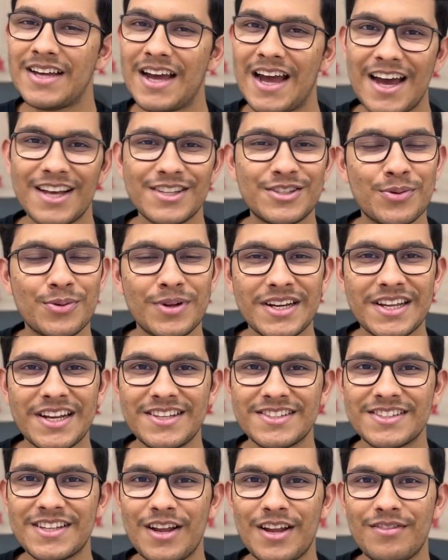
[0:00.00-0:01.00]
As you
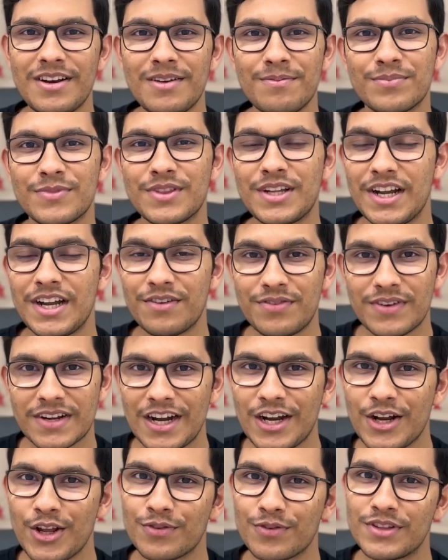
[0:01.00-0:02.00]
increase the level, the
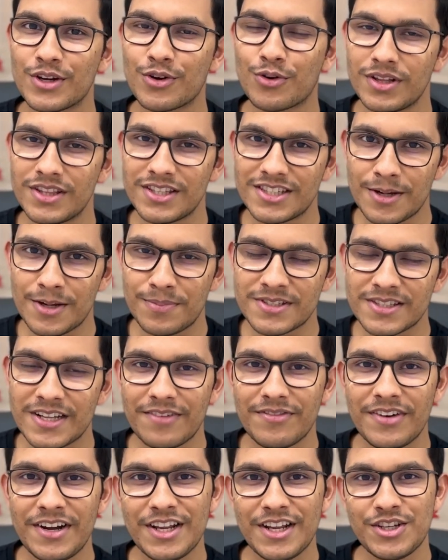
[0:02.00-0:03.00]
difficulty of the concepts
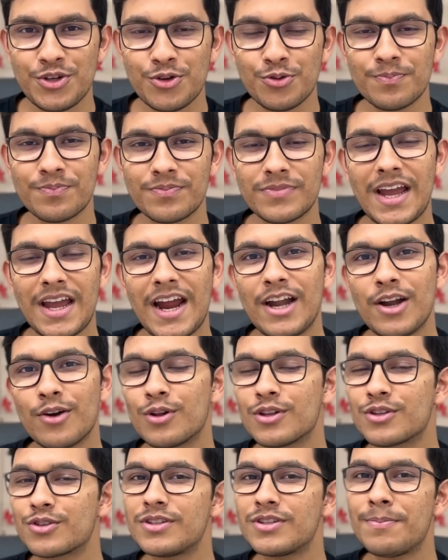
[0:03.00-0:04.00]
that we teach you and
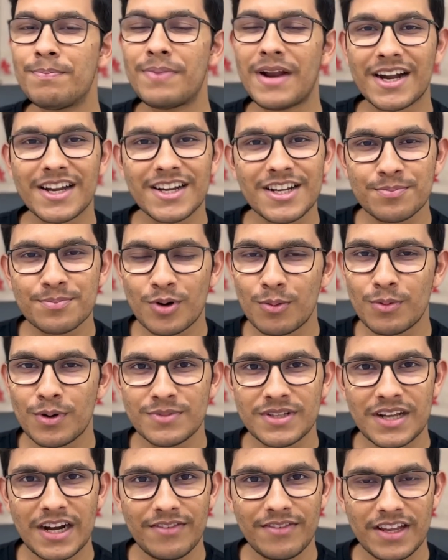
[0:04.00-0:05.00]
also the practice
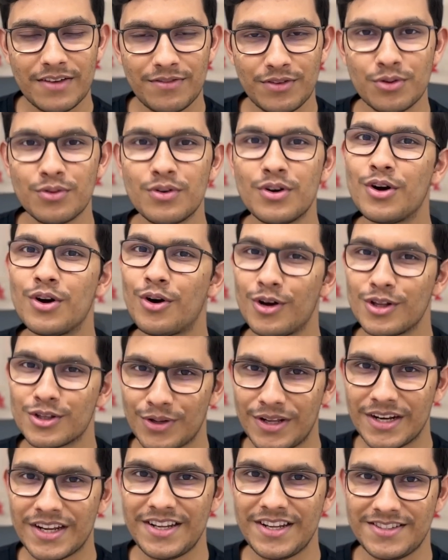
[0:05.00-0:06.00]
problems that we give you
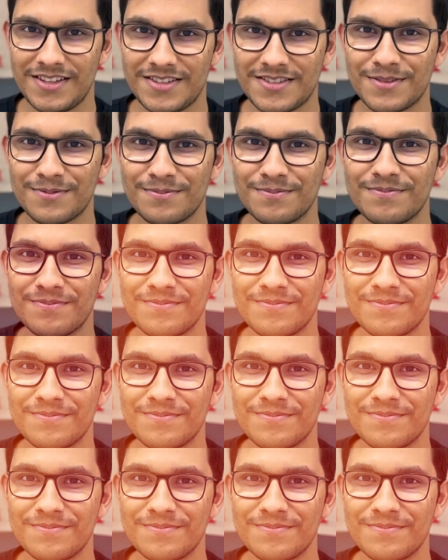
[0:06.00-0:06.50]
also increases.